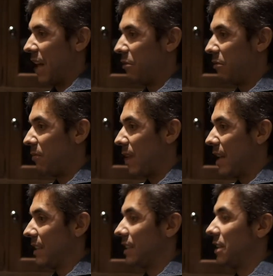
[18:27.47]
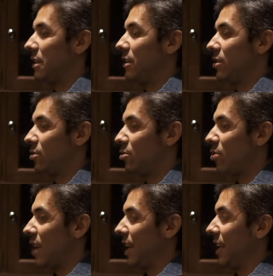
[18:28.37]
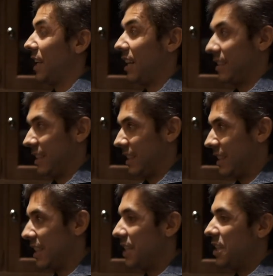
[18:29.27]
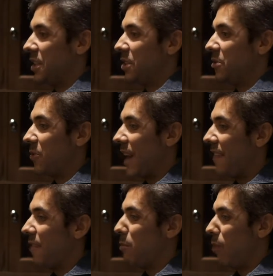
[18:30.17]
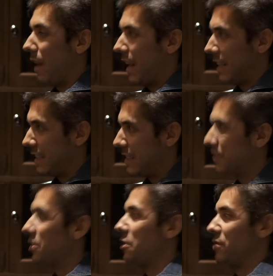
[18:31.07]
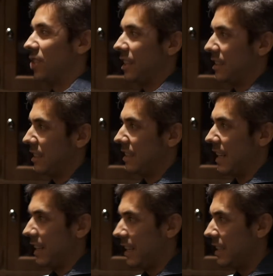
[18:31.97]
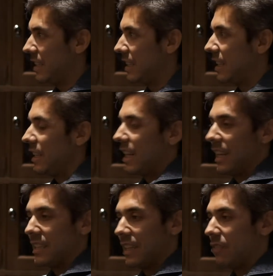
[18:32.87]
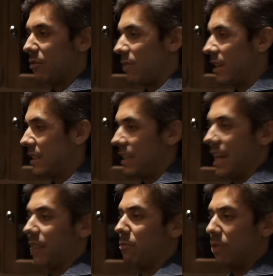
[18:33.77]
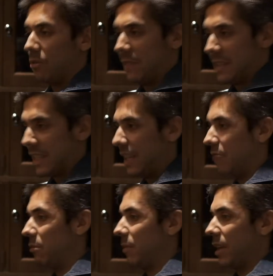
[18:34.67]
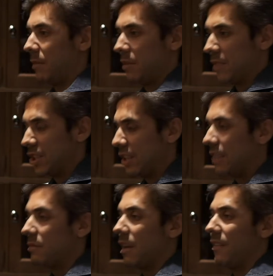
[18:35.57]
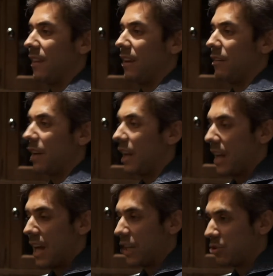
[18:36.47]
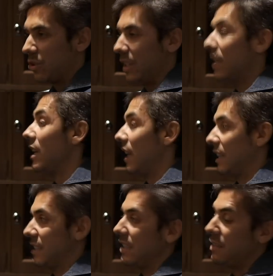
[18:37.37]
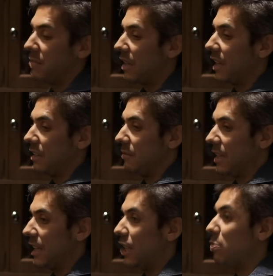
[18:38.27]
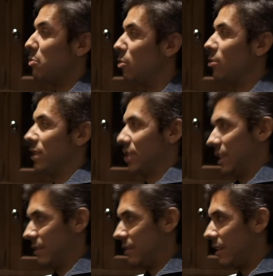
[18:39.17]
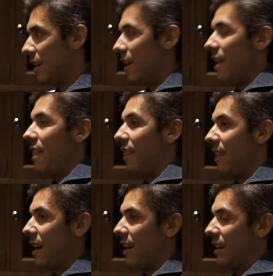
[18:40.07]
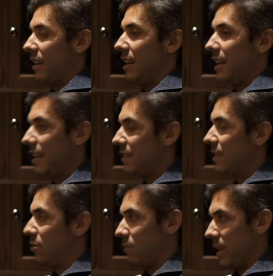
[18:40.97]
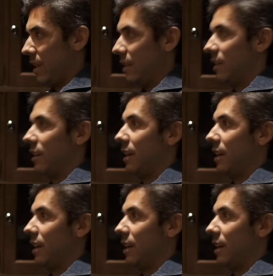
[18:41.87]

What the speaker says: lot of brands trying harder to get the blend of channels that they need. I see a lot of brands saying we're omnichannel, we're becoming omnichannels, but they are actually, as I said at the beginning, multi-channel. That needs to be